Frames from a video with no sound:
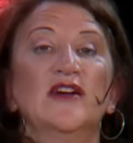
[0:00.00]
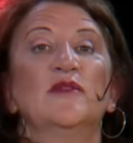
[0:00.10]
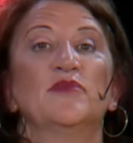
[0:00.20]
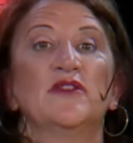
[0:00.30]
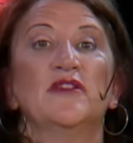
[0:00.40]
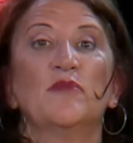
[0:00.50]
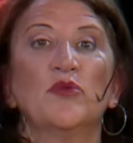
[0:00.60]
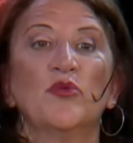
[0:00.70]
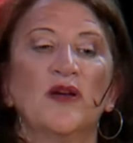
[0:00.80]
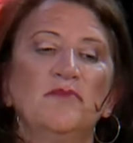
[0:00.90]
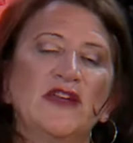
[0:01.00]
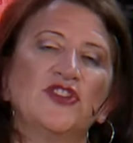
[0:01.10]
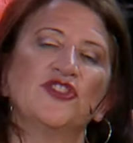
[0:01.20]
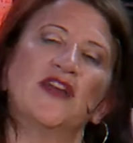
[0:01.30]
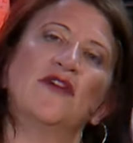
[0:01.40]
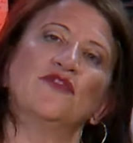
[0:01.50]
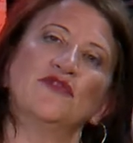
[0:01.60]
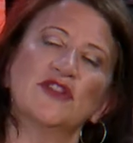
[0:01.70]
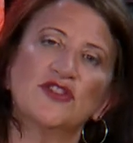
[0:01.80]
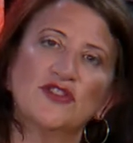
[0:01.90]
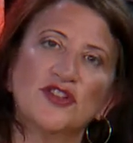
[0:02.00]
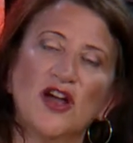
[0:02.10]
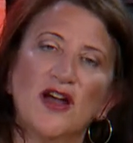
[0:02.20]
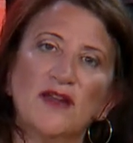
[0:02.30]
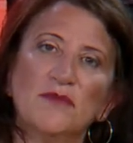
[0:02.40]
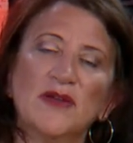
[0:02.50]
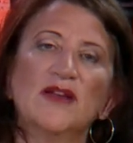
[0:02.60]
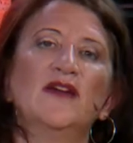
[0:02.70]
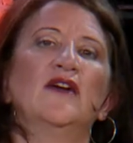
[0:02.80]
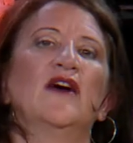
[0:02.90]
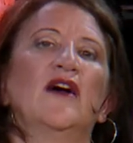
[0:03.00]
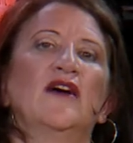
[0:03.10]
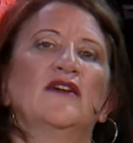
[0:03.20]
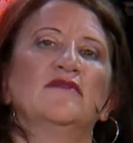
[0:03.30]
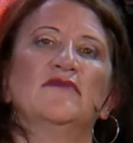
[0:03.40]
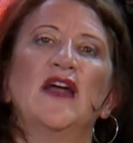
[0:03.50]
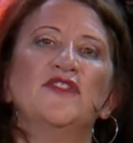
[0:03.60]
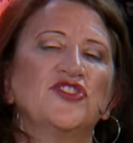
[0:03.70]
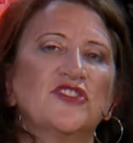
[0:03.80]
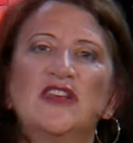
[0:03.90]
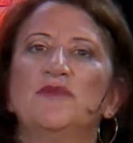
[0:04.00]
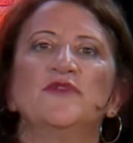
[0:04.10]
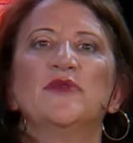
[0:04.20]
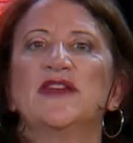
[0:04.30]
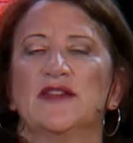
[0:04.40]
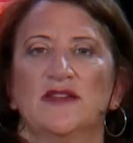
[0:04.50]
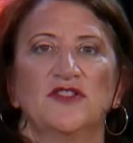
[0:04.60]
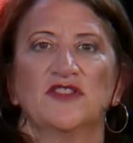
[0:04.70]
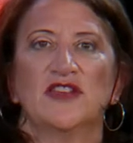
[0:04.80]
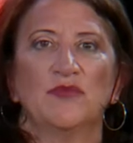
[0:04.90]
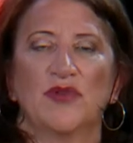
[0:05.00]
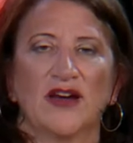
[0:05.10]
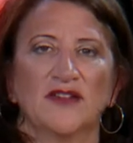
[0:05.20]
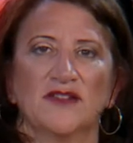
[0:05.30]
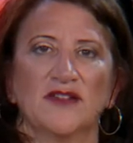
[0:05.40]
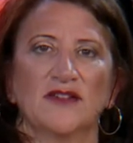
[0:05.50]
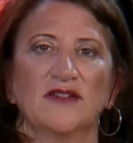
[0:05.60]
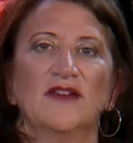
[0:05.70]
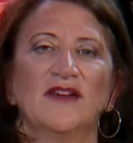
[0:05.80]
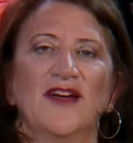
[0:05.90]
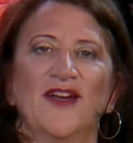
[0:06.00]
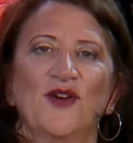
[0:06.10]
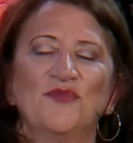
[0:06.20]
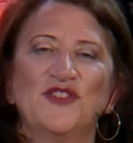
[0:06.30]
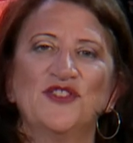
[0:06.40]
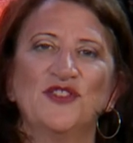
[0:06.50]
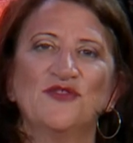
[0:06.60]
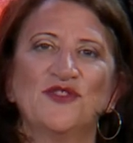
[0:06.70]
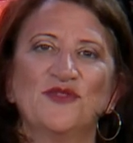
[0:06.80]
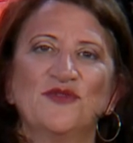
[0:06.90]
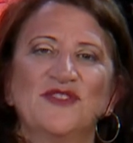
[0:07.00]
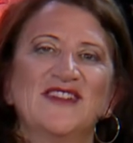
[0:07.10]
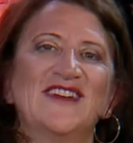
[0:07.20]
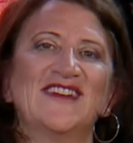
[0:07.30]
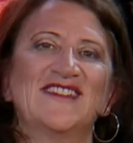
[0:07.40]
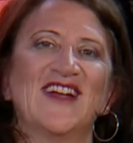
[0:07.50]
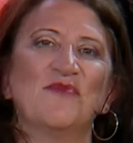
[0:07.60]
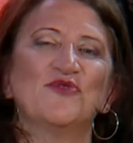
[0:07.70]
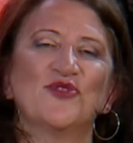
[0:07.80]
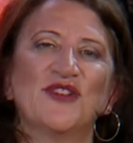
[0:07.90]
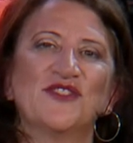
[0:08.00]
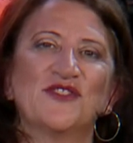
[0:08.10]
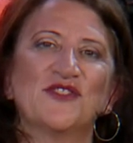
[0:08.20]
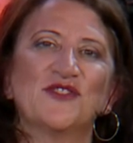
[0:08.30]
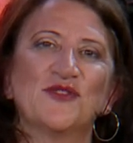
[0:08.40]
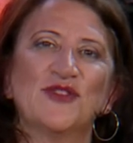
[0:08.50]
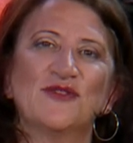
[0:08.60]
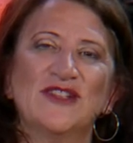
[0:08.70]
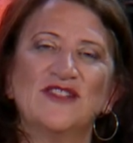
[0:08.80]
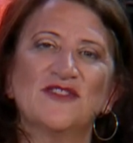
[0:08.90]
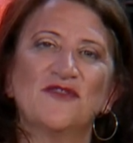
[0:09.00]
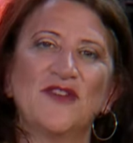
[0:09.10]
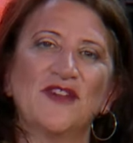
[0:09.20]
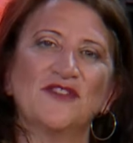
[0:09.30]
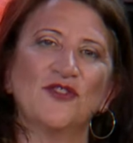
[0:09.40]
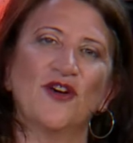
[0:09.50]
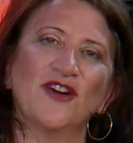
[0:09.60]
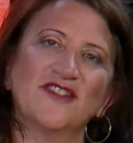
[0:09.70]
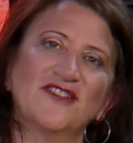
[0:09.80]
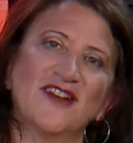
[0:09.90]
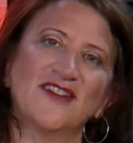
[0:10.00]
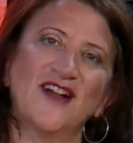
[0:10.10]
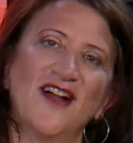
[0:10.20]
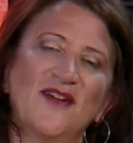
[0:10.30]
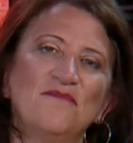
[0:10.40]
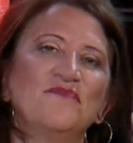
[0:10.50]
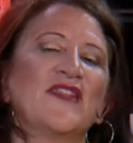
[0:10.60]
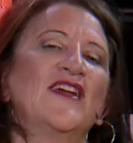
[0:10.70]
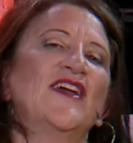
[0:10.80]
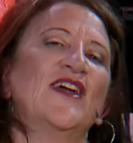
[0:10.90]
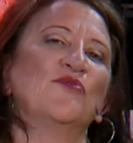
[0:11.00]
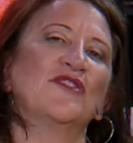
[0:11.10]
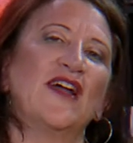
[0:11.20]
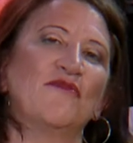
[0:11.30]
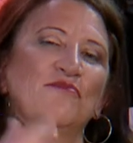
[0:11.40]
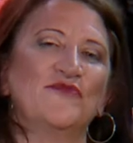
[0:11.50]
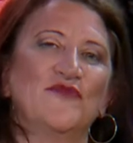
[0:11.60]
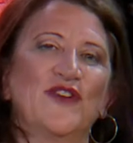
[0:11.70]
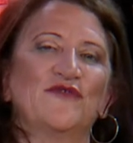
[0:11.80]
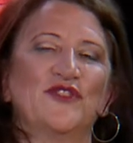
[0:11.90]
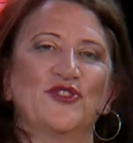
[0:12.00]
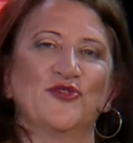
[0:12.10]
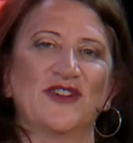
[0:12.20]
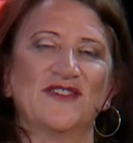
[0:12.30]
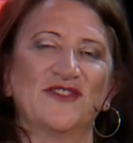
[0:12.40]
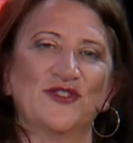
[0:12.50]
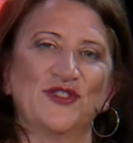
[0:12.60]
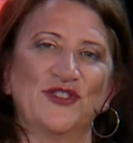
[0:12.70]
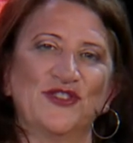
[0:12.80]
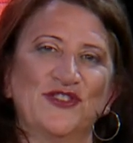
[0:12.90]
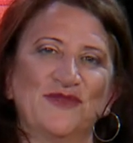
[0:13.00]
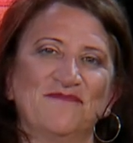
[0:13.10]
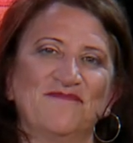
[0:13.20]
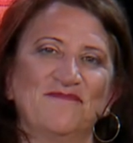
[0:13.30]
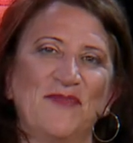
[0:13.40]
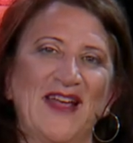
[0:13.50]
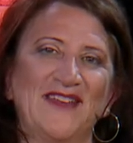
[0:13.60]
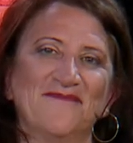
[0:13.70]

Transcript: but number one make sure you have a really good time uh, and just keep doing it and just keep practicing i hope to see you soon Come join us at the studio, lisafazioartist.com, and we'll have fun for sure. Talk to you soon. Bye.